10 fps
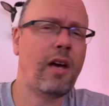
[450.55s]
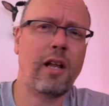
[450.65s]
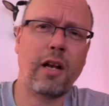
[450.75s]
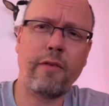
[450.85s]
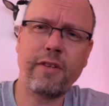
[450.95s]
A
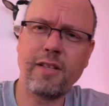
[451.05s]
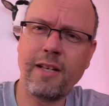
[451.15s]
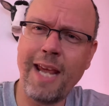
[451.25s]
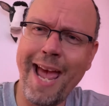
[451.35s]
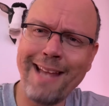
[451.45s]
lot of it is in
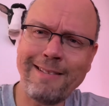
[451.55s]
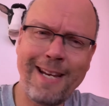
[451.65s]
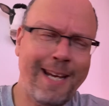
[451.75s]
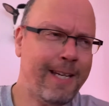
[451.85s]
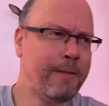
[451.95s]
the
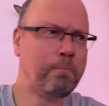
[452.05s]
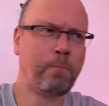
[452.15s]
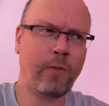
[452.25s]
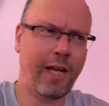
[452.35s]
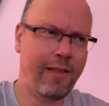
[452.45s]
attic,
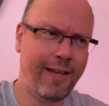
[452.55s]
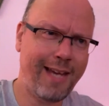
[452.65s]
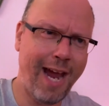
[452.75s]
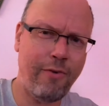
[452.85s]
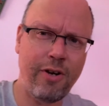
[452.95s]
in the
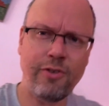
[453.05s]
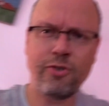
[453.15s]
garage,